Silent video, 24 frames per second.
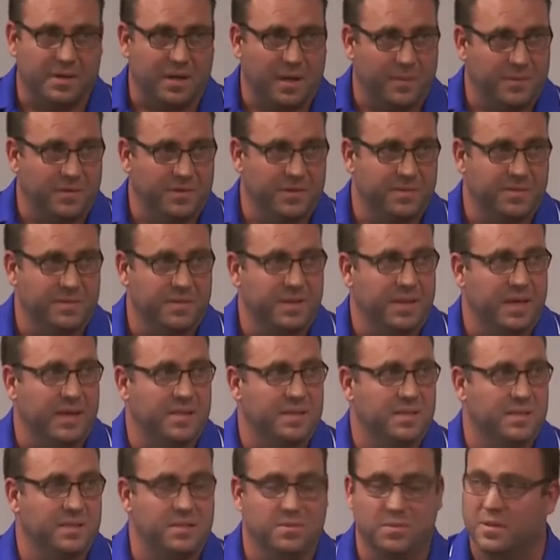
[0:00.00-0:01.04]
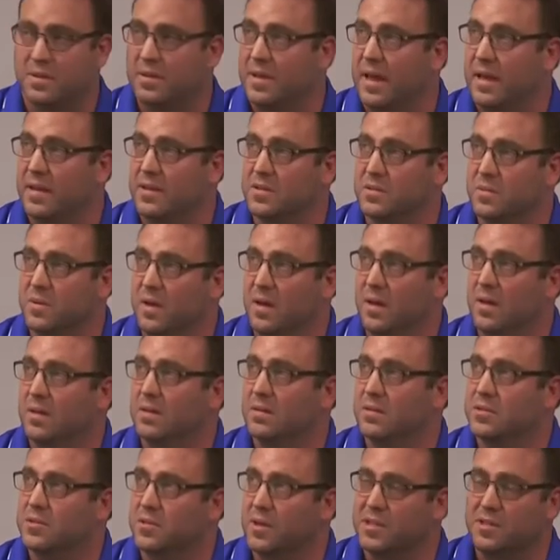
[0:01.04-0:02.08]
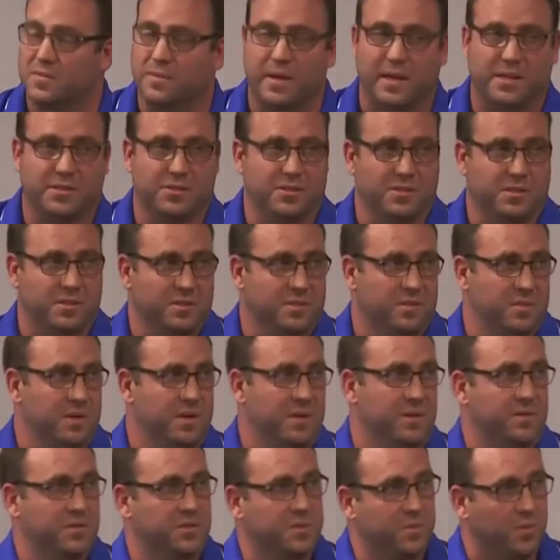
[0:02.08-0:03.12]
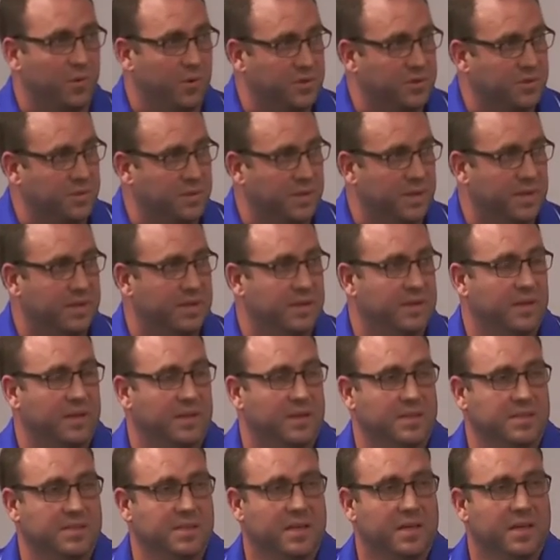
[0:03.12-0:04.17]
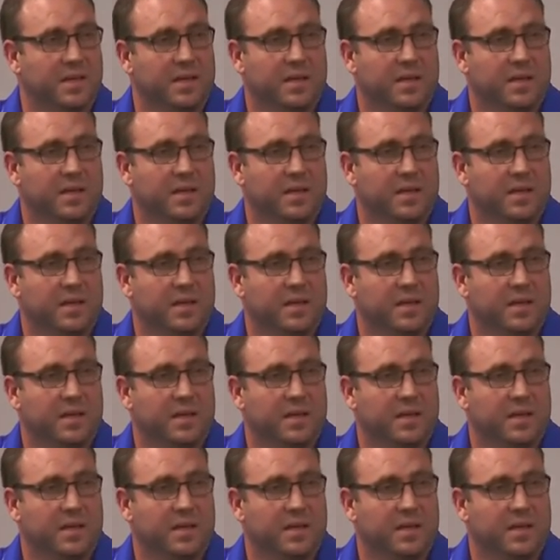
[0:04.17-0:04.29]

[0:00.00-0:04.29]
couple different cases with that as well, stress fractures and some other sports related things